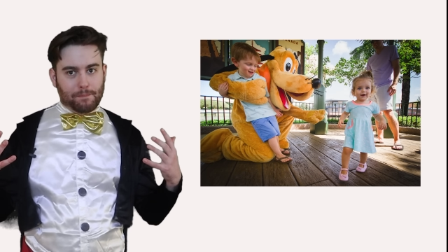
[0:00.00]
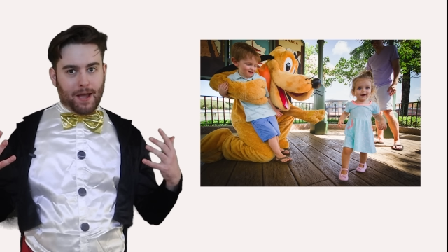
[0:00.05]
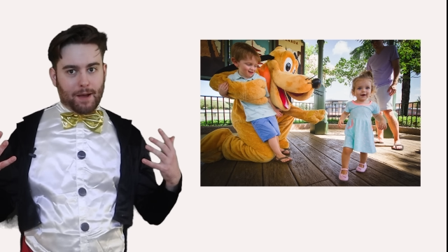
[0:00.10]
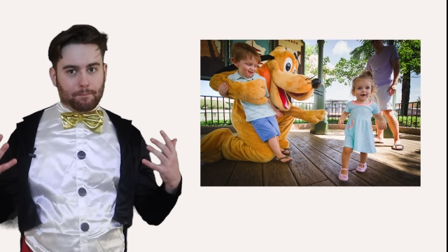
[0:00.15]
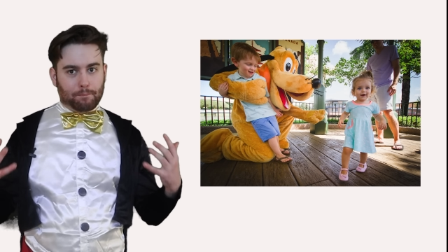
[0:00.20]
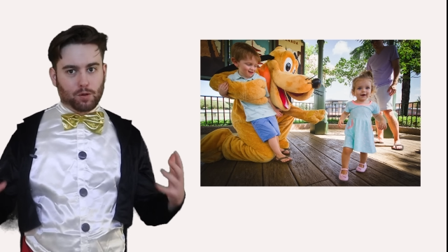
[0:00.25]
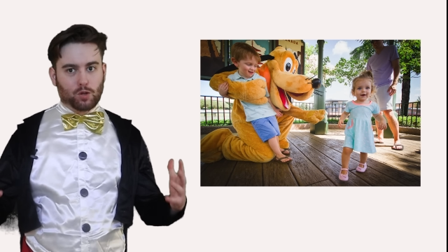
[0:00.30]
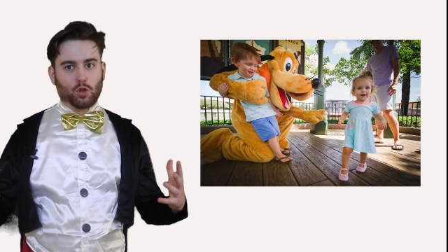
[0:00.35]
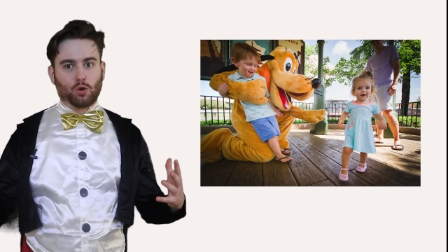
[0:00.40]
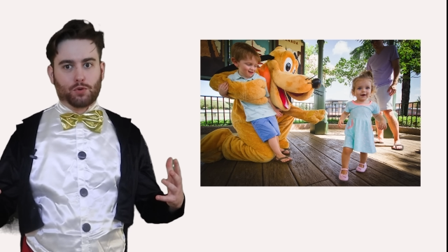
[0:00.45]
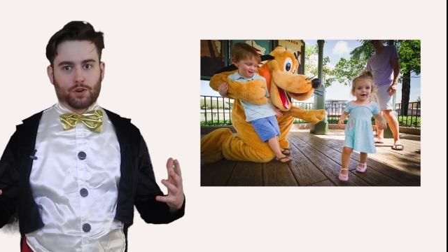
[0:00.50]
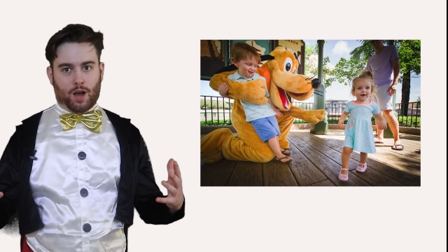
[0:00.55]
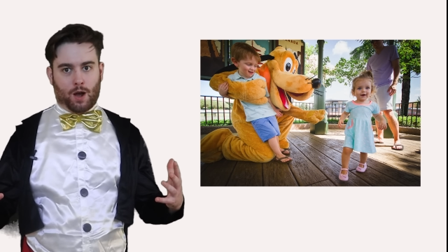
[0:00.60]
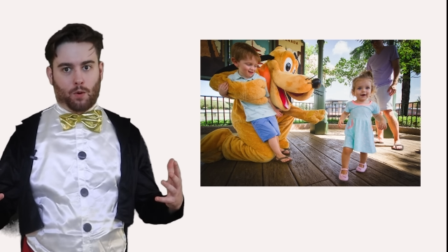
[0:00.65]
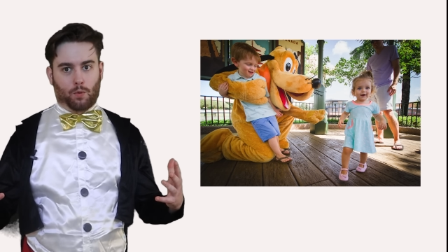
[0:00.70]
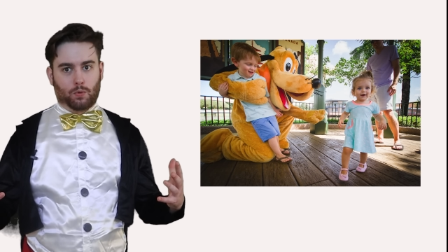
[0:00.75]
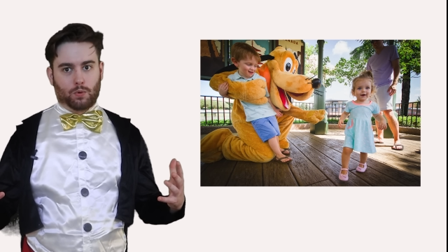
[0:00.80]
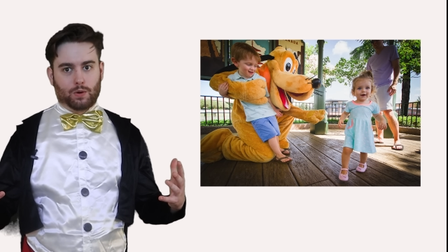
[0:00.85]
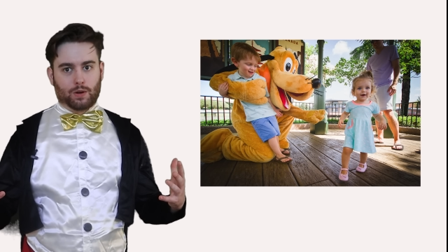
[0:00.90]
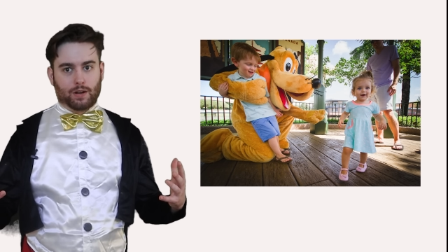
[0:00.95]
met
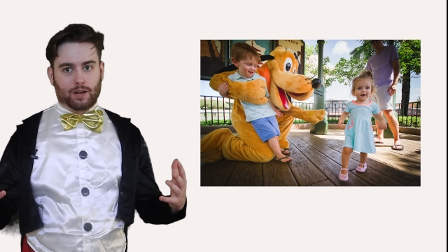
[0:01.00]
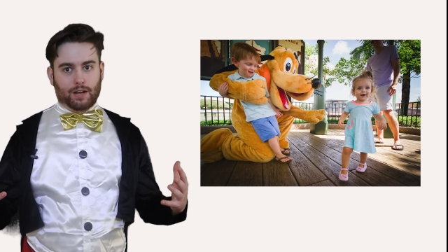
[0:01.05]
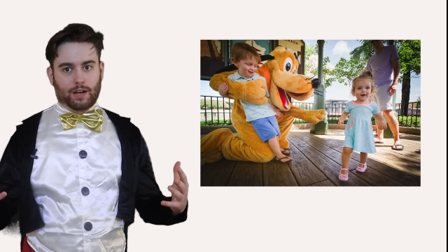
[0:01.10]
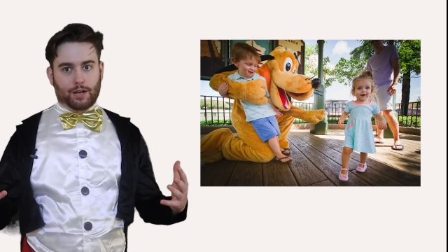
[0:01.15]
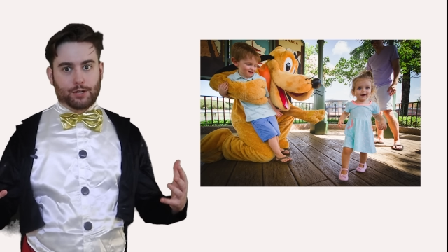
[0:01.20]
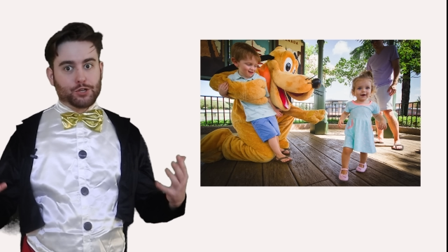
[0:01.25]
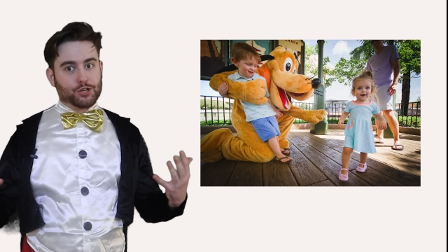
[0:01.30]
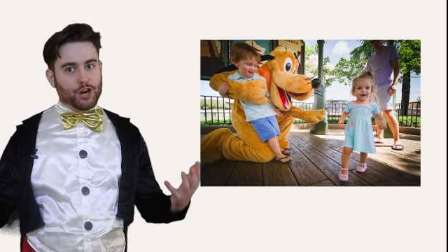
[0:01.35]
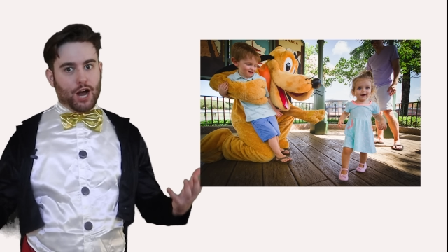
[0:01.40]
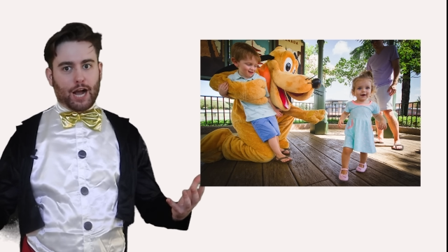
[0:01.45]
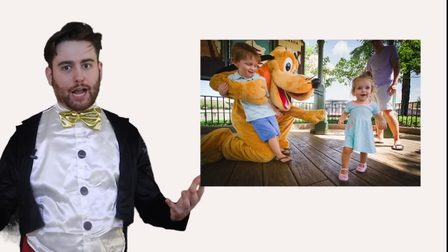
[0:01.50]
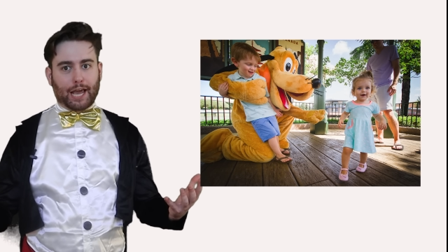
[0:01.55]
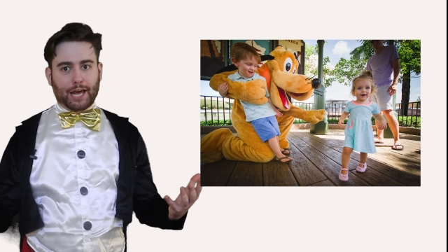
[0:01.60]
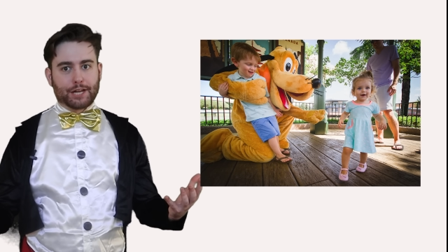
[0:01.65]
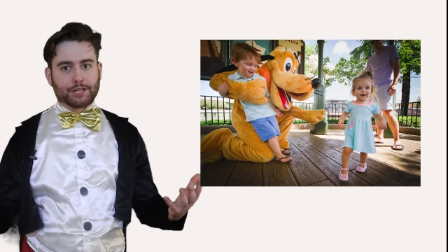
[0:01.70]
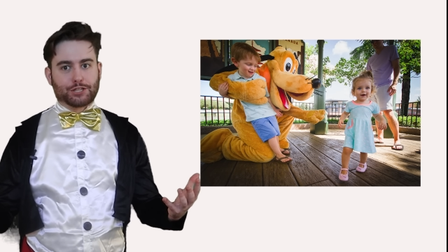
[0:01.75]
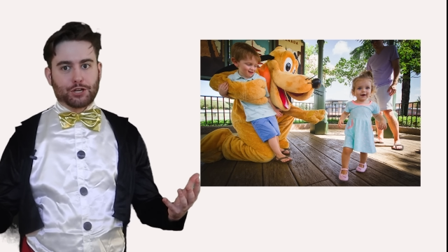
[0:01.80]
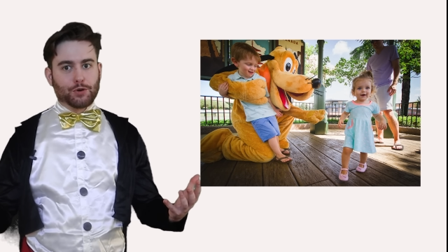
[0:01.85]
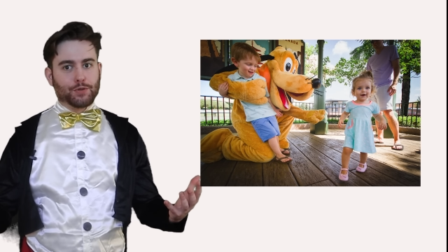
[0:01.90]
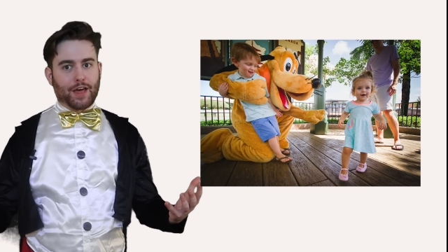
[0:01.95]
Pluto. You're not
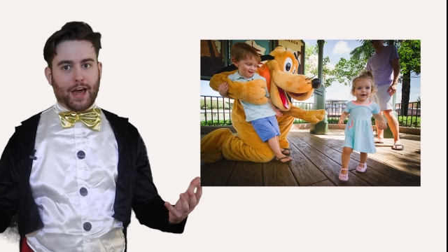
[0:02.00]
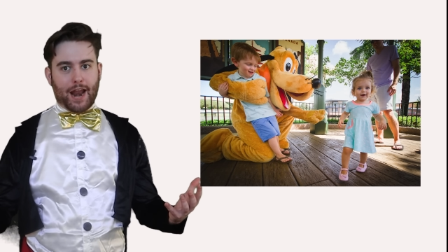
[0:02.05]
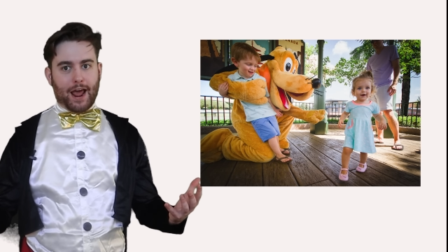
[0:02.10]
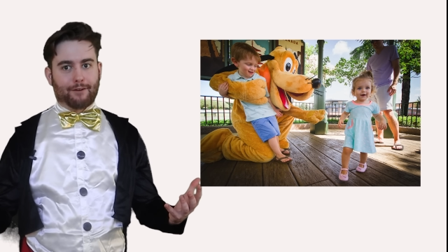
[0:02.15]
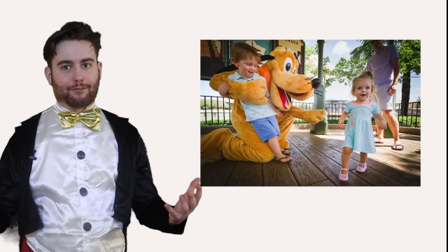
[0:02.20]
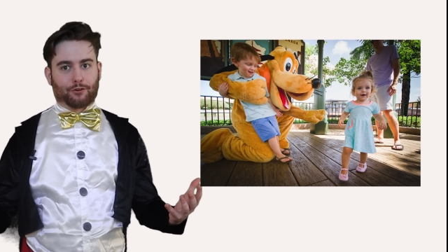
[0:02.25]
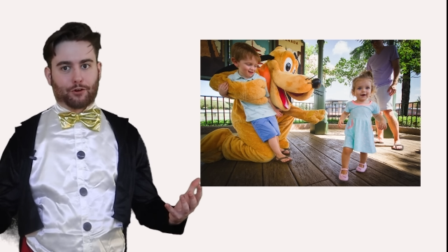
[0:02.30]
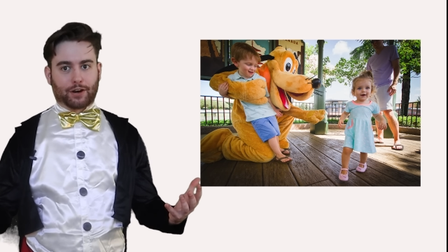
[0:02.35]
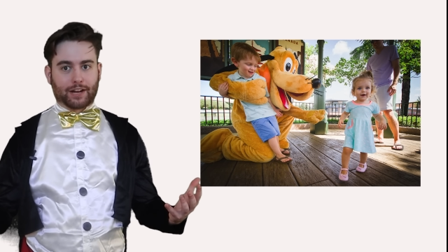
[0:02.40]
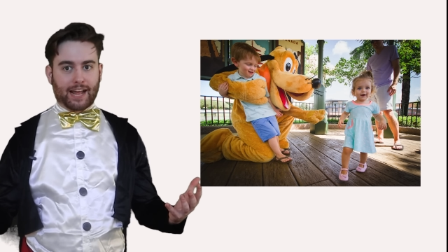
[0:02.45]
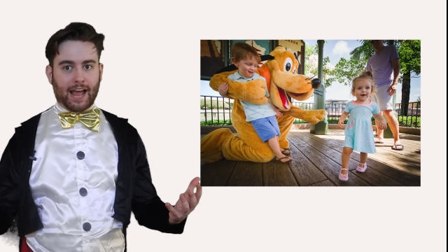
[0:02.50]
gonna do that ever